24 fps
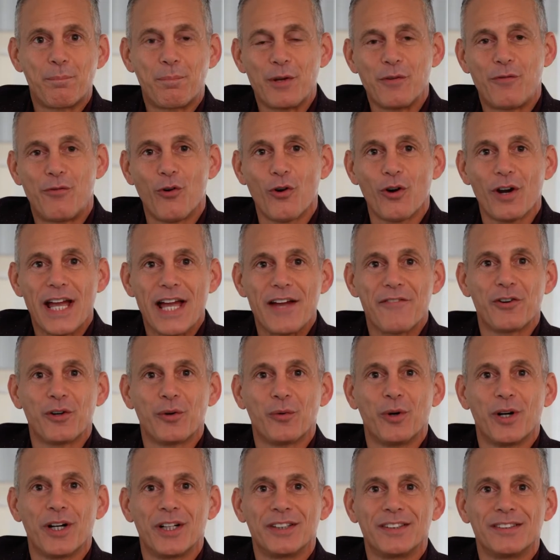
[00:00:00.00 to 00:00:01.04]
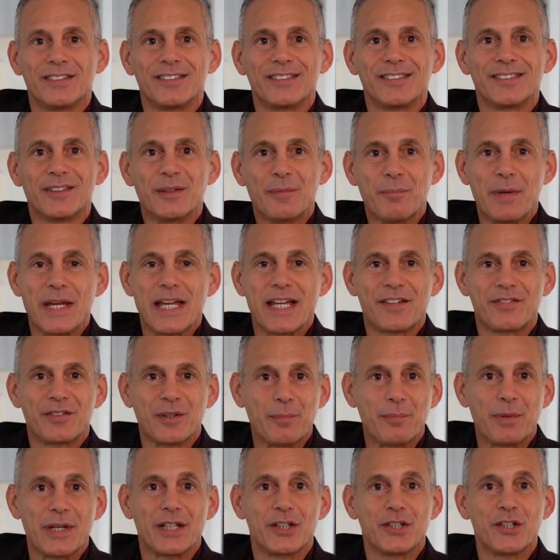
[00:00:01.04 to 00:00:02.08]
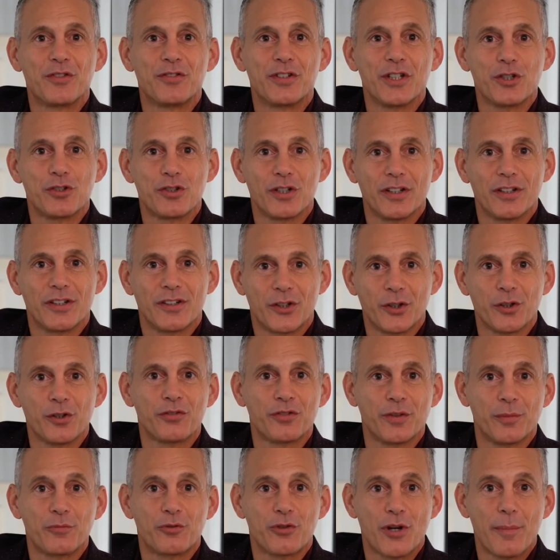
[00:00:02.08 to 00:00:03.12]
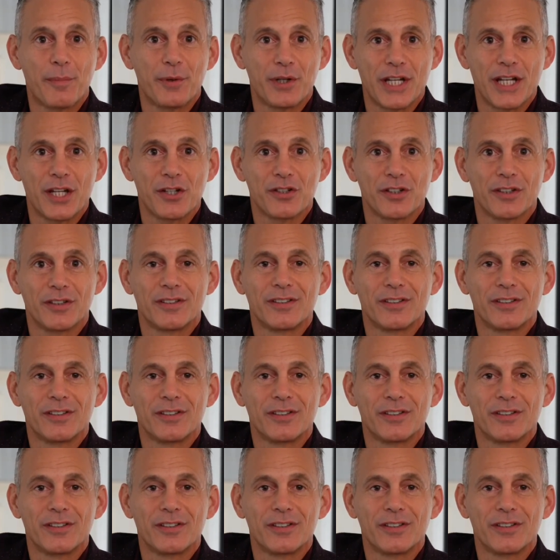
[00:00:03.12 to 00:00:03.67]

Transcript: Before everyone makes a big decision, there's some trepidation.